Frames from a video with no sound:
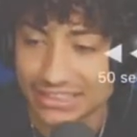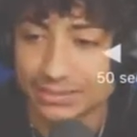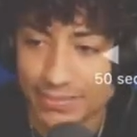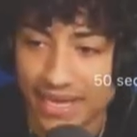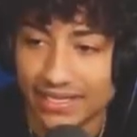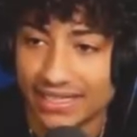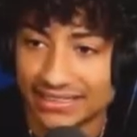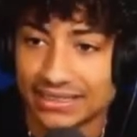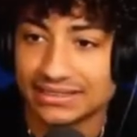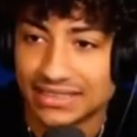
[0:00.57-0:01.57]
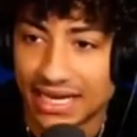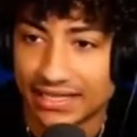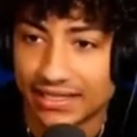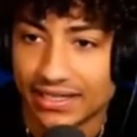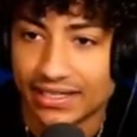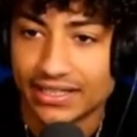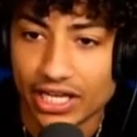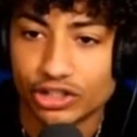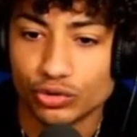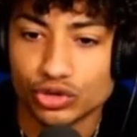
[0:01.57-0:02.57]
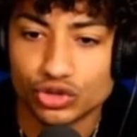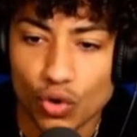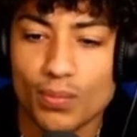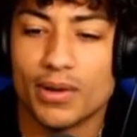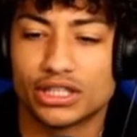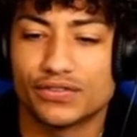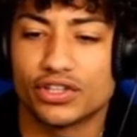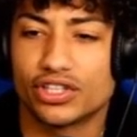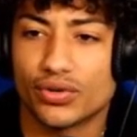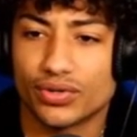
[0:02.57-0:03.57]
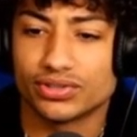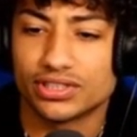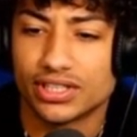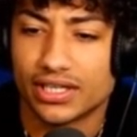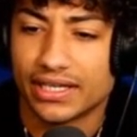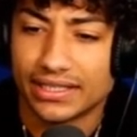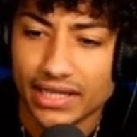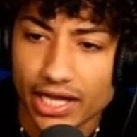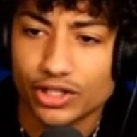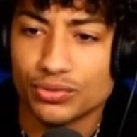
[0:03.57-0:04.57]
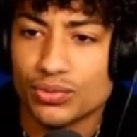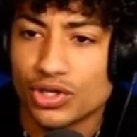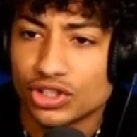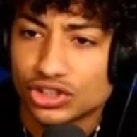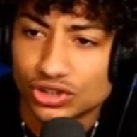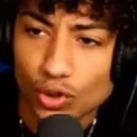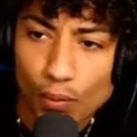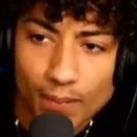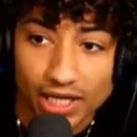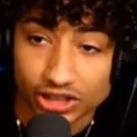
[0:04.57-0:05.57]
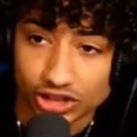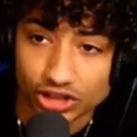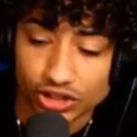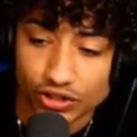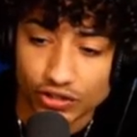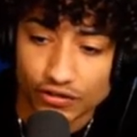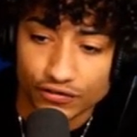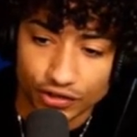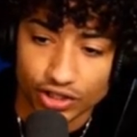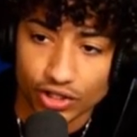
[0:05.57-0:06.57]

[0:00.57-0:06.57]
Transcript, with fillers: this man is insane. Thank you so much for the donos. Thank you so much for the